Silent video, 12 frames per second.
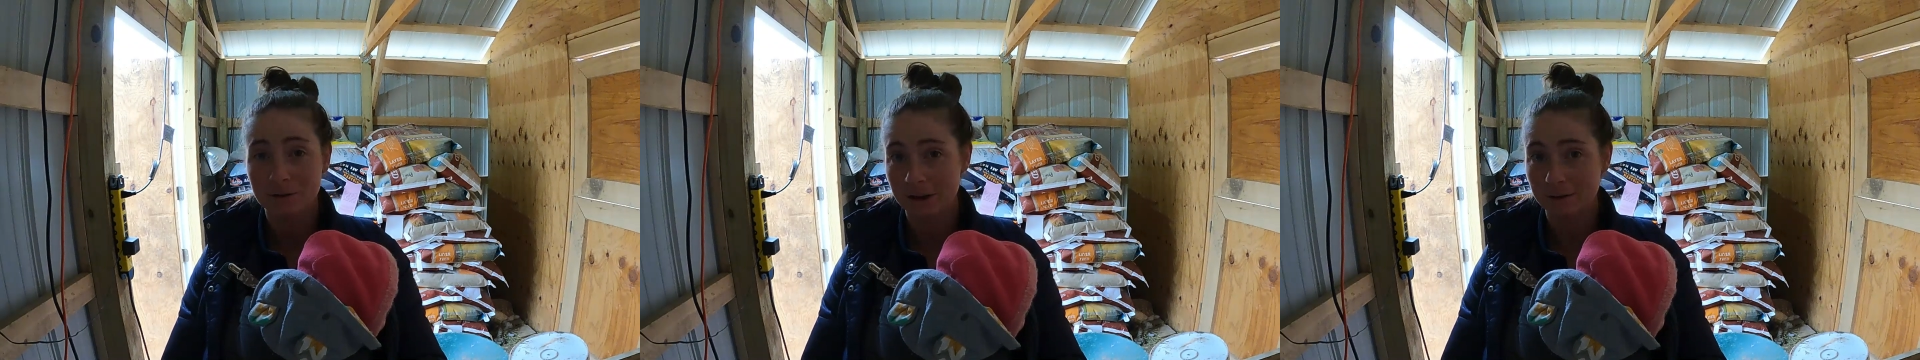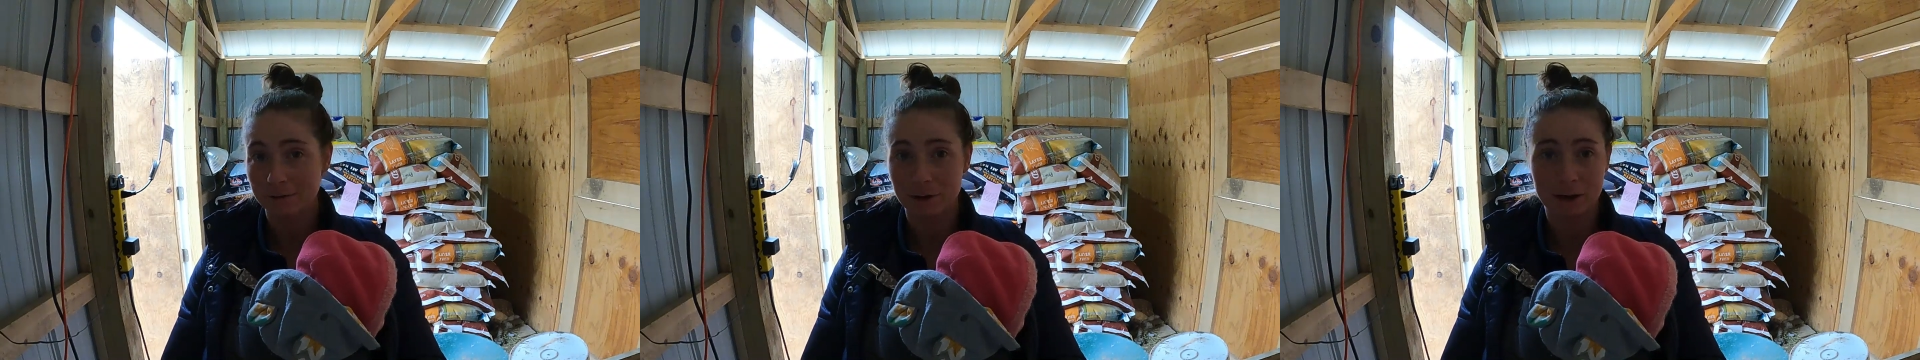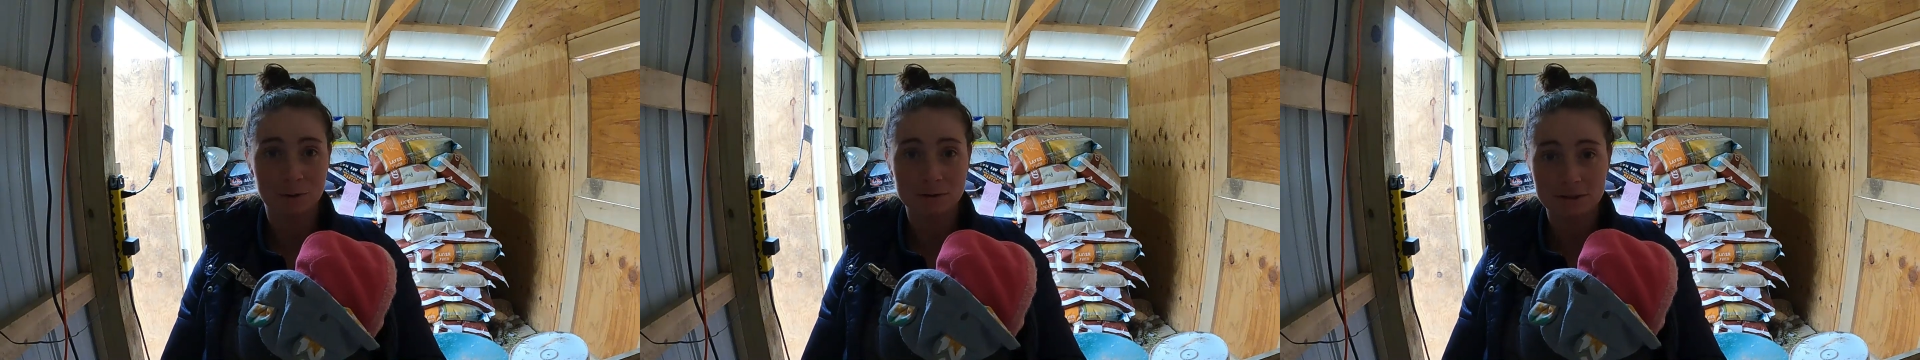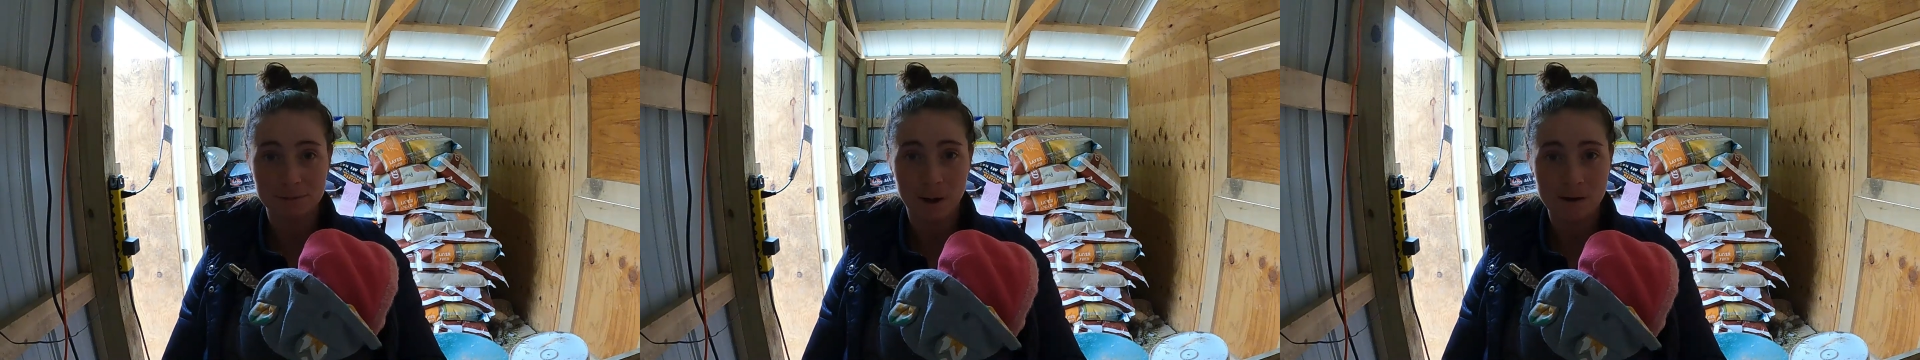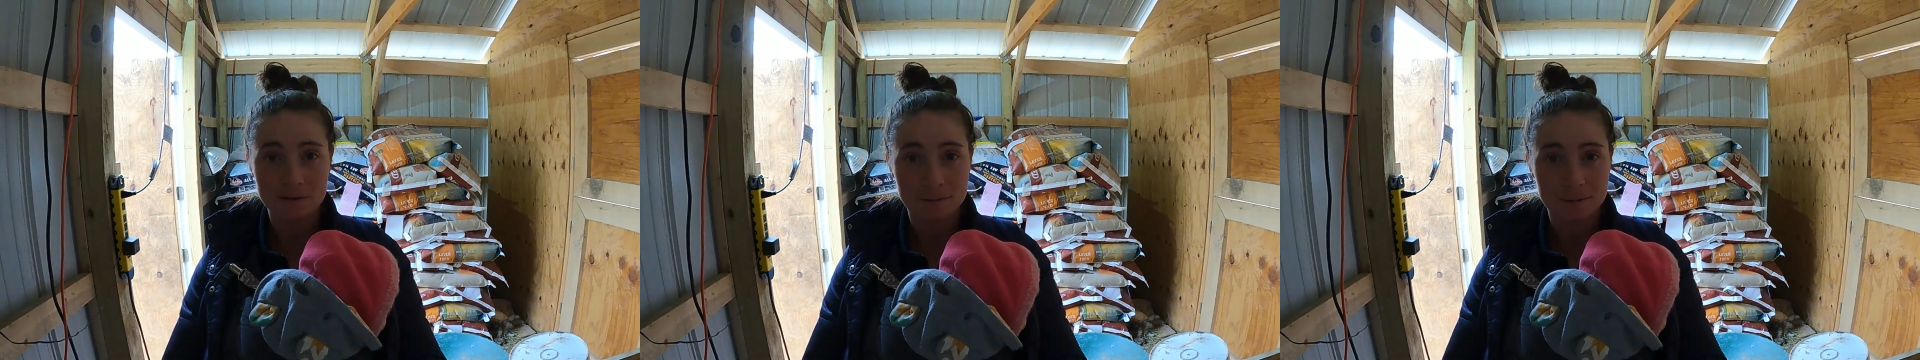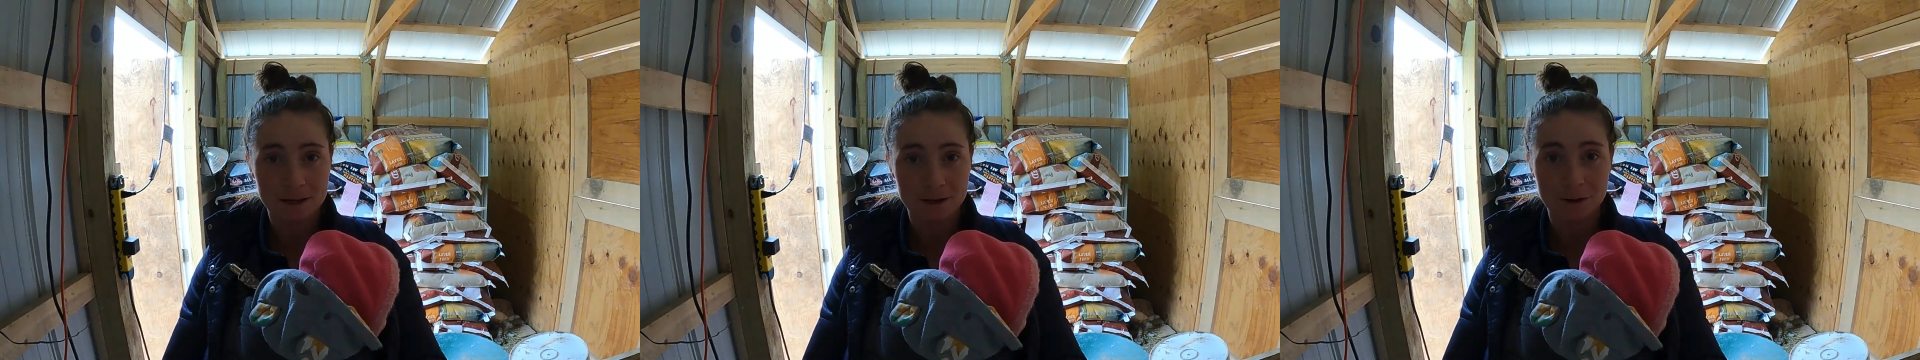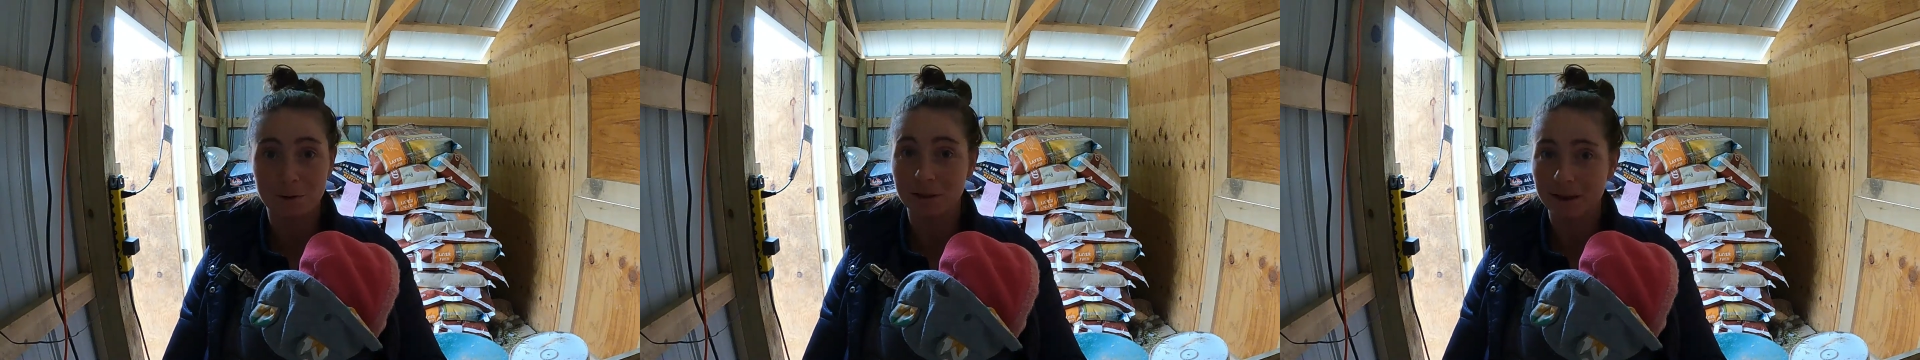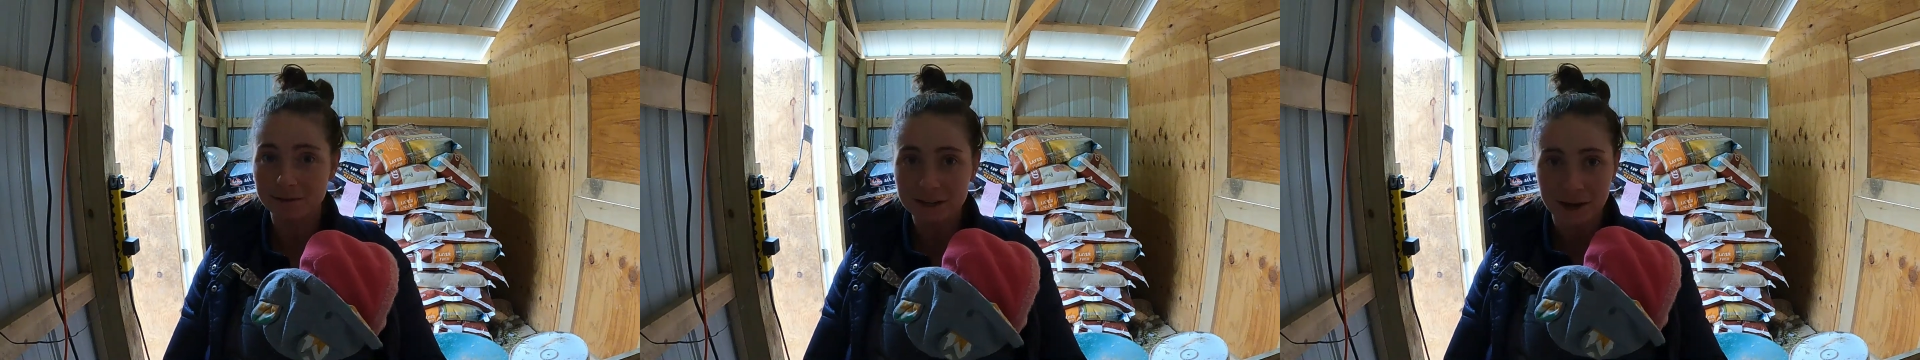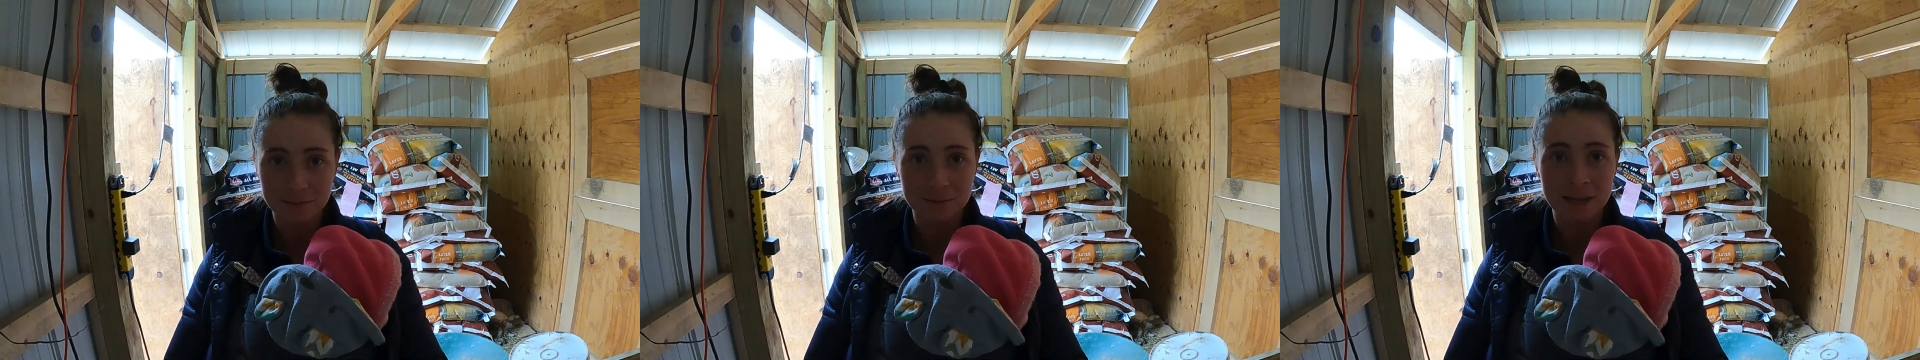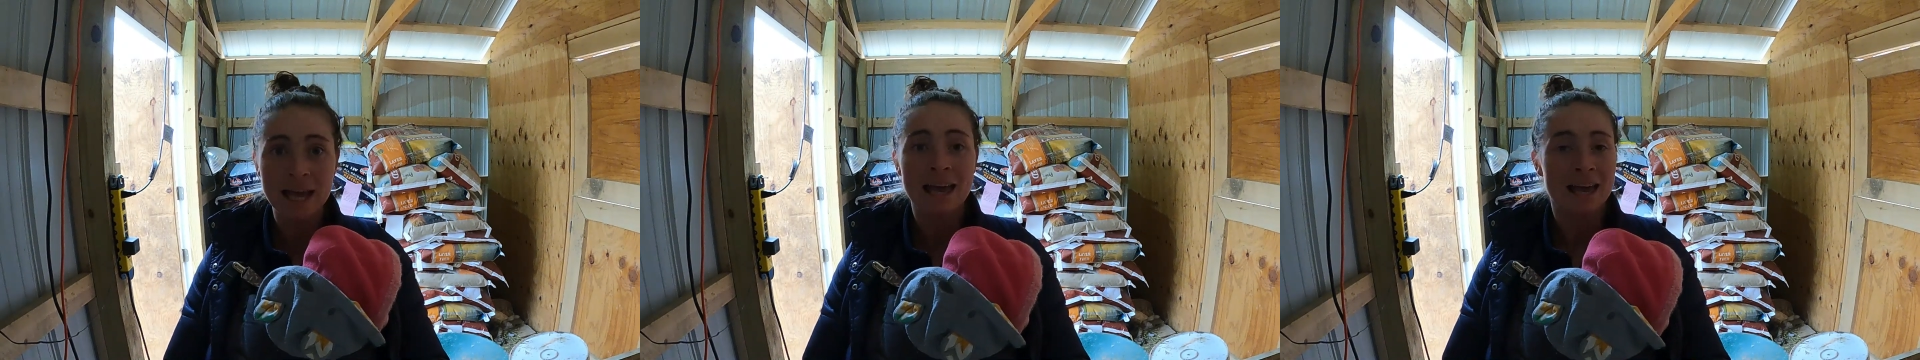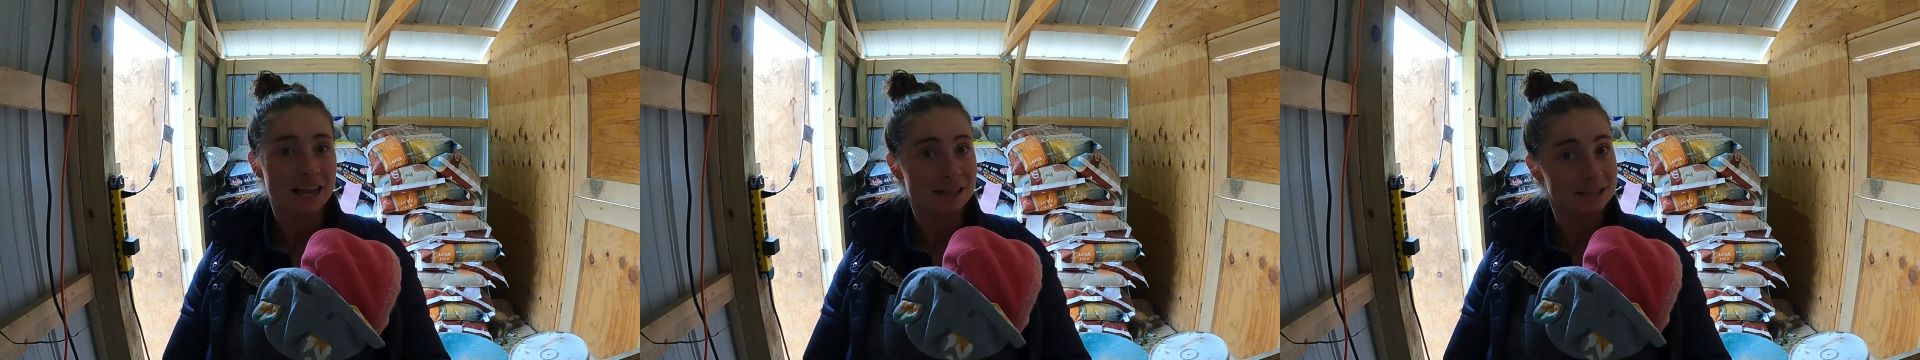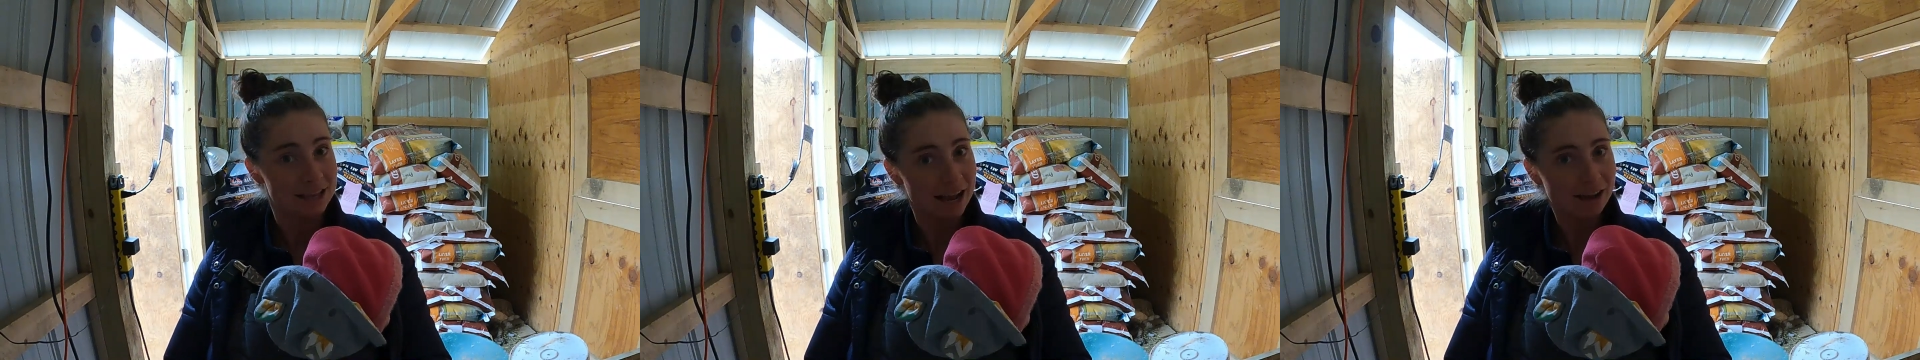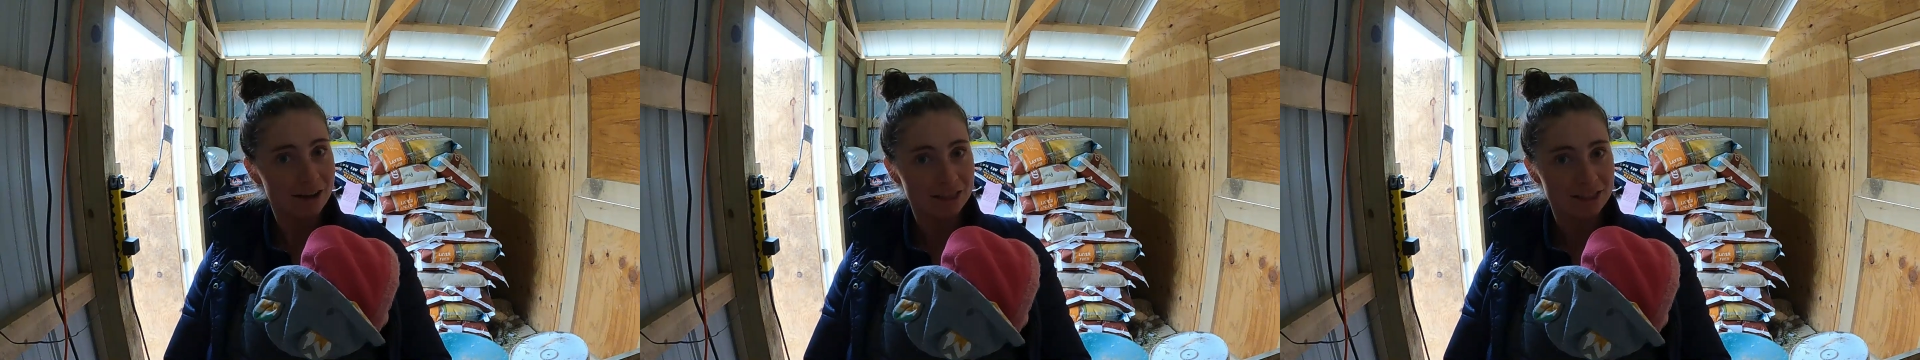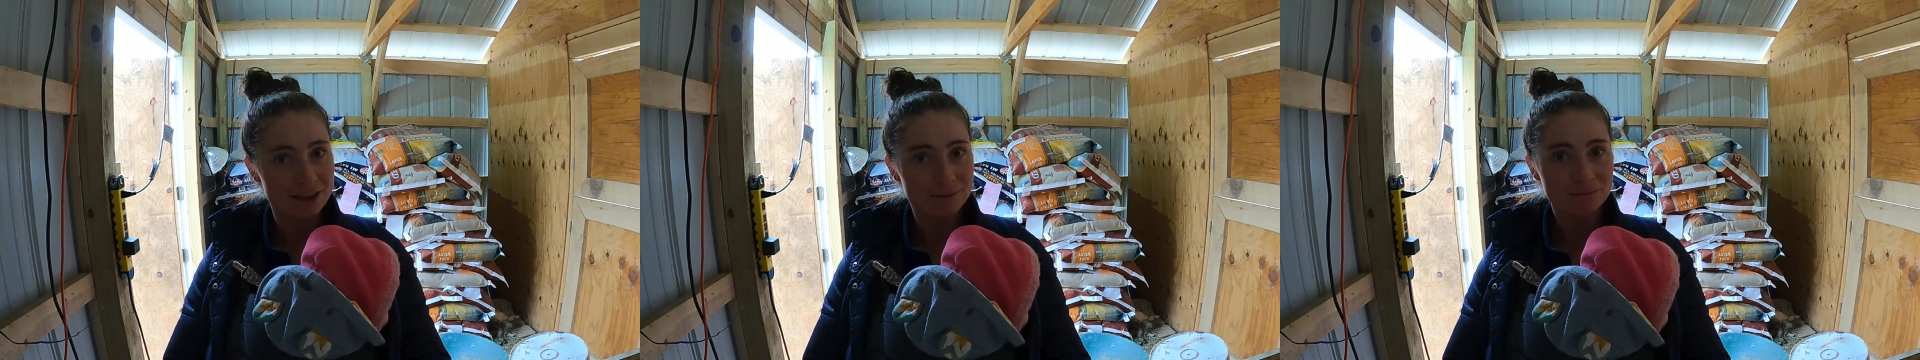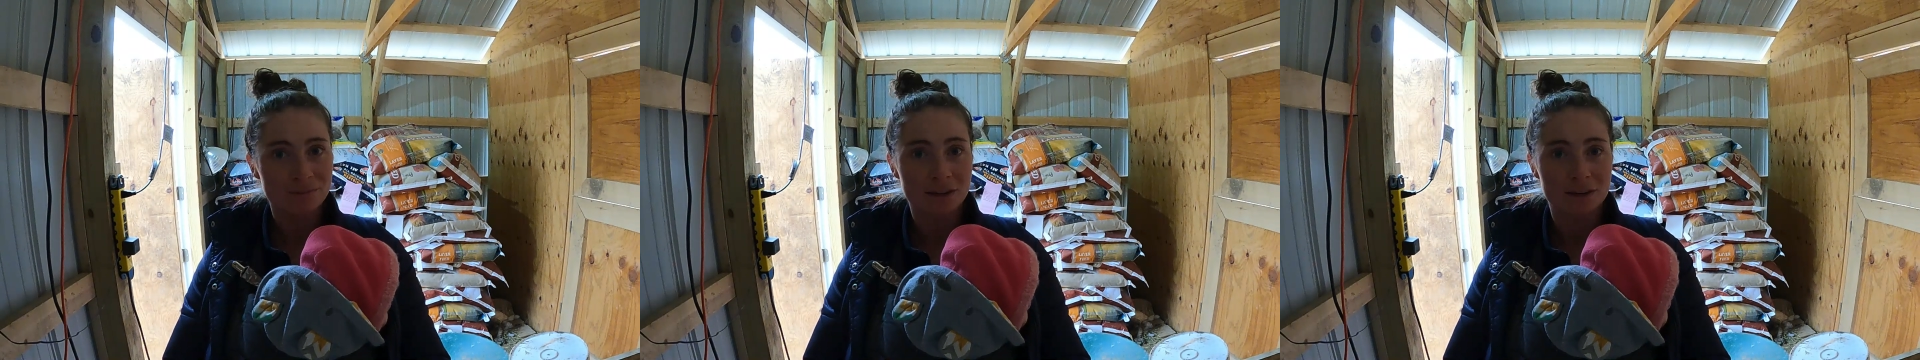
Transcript: We have raccoons and possums here who love to come and snack on them.